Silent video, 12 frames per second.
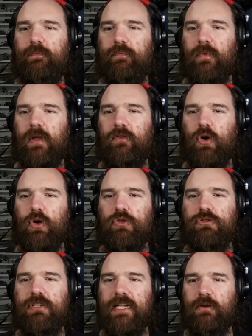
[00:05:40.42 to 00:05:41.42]
got a
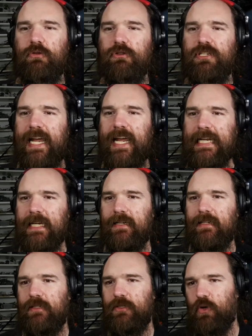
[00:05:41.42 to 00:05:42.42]
little Crusader,
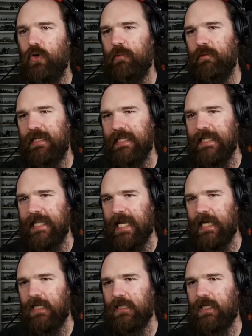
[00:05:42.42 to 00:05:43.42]
adorable little
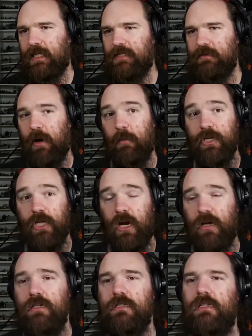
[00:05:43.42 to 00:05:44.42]
thing, and some armoured
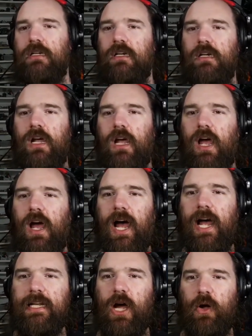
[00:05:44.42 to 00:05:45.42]
cars.
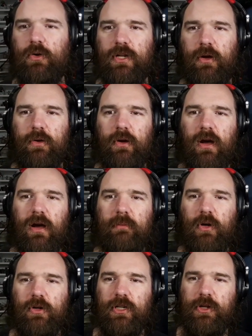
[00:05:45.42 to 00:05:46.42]
No, I'm not
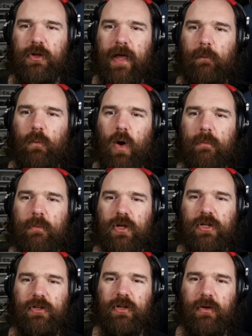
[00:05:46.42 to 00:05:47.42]
going to do that. What I'm going
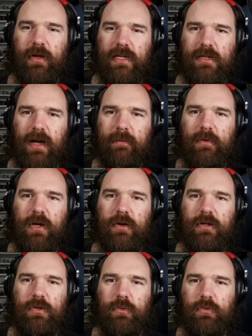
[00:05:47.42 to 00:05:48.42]
to do is I'm going
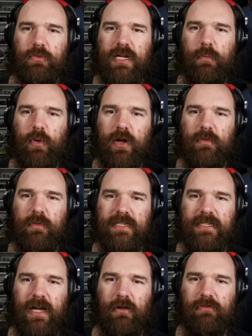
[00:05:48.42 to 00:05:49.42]
to 3D print
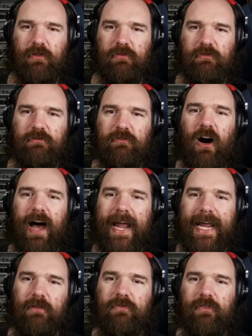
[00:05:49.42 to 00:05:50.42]
myself
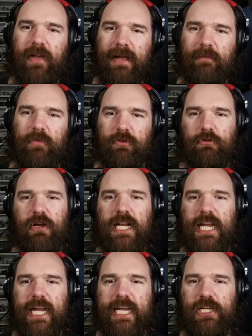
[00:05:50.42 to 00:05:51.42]
5 M3
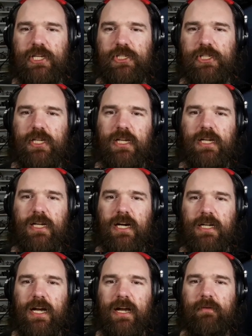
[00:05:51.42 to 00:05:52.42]
Lees, and
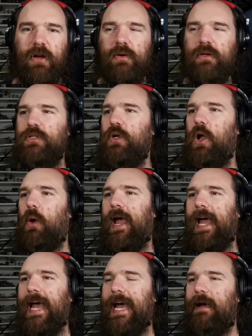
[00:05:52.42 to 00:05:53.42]
I'm going to go
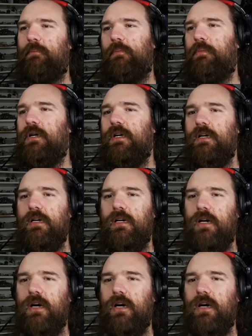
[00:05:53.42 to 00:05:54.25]
ham on